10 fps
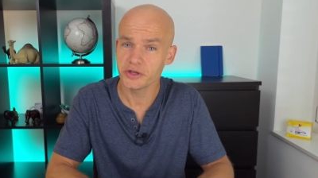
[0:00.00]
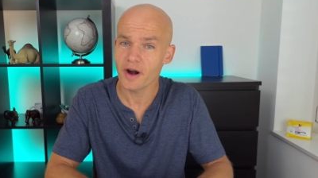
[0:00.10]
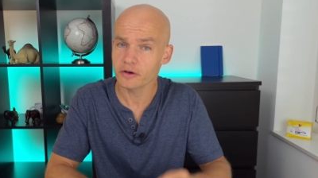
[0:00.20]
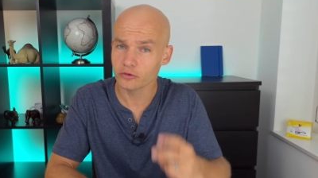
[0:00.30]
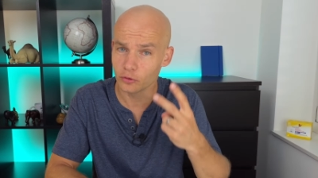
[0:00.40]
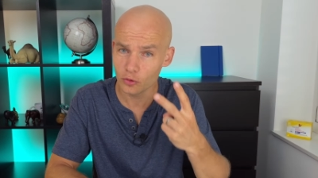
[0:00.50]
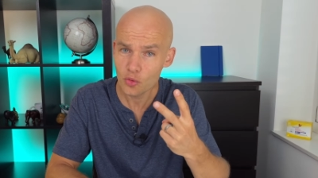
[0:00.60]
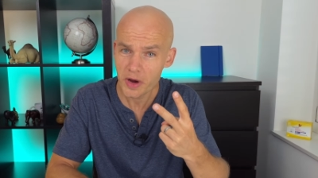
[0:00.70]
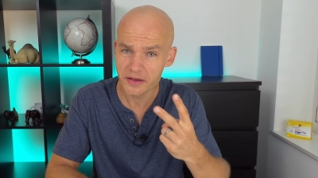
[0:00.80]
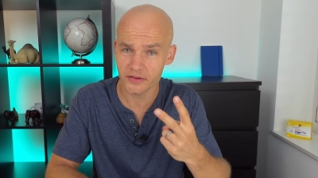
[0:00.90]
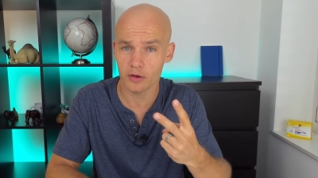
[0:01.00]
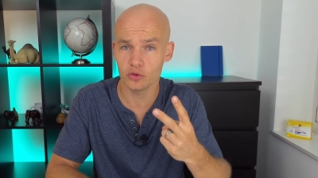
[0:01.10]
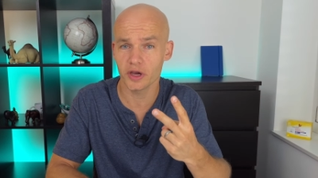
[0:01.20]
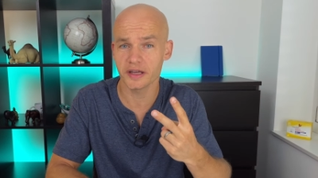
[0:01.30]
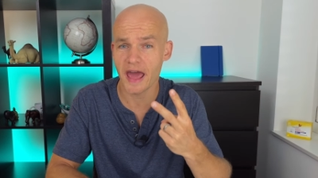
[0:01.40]
there are two ways how
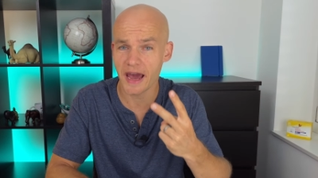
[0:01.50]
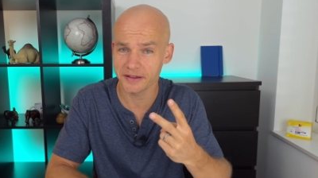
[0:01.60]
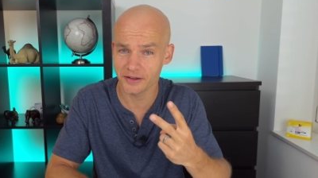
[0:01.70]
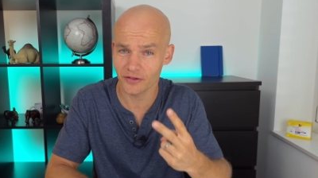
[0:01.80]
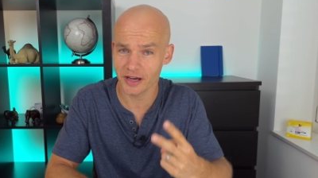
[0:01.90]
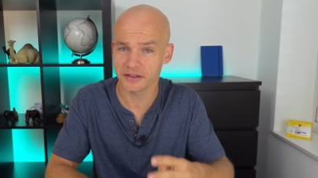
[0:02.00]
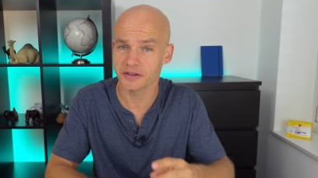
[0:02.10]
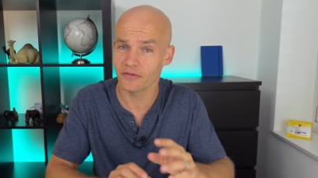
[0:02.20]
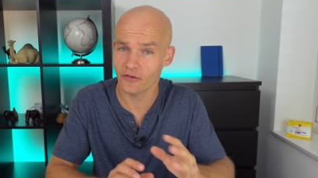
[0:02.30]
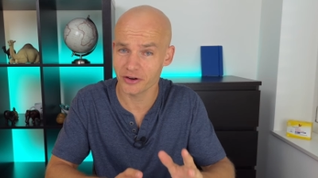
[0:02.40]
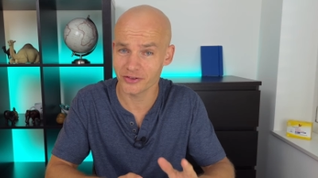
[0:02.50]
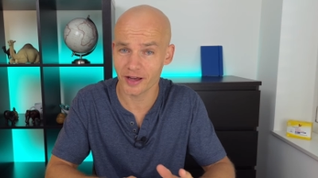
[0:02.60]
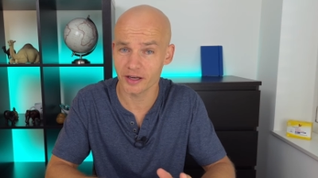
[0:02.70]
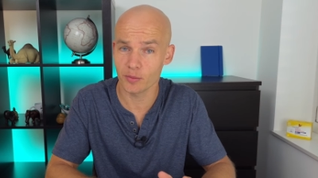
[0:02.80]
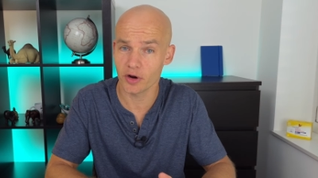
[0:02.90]
you can activate the
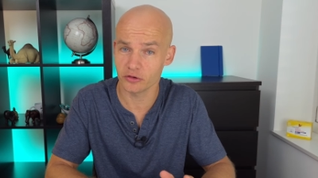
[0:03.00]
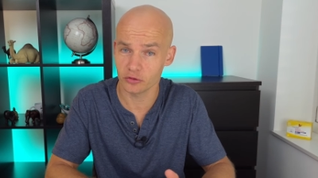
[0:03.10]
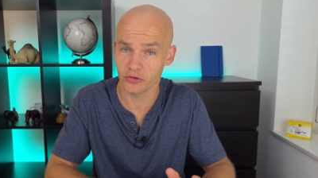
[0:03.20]
Freestyle Libre two